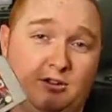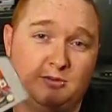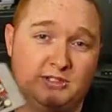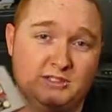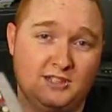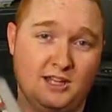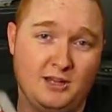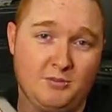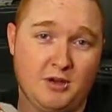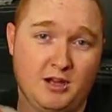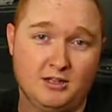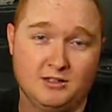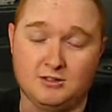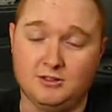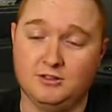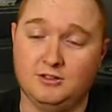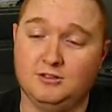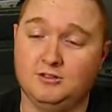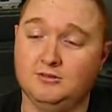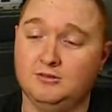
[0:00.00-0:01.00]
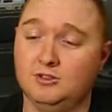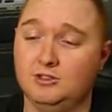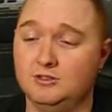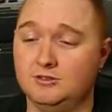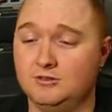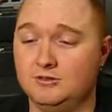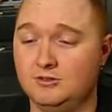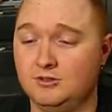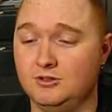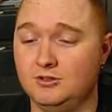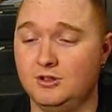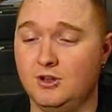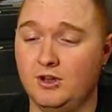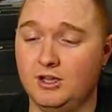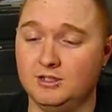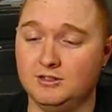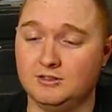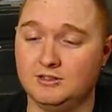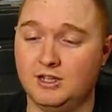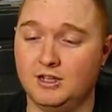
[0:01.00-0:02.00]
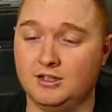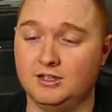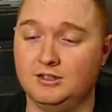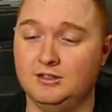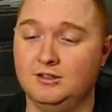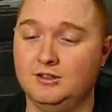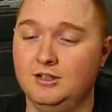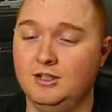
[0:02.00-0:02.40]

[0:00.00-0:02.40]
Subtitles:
to say about it, so you can go ahead and suck it.